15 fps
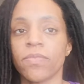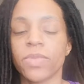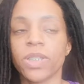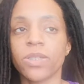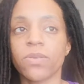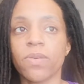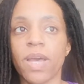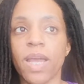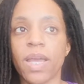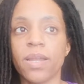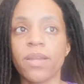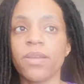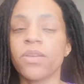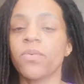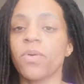So I had
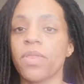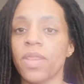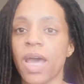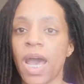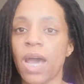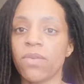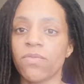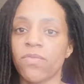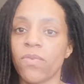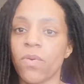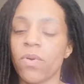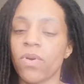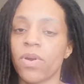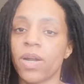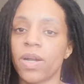to deal with that
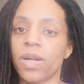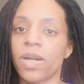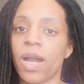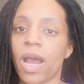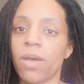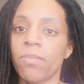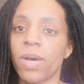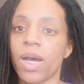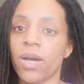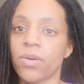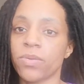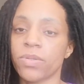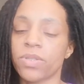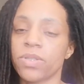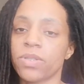for
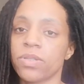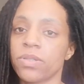about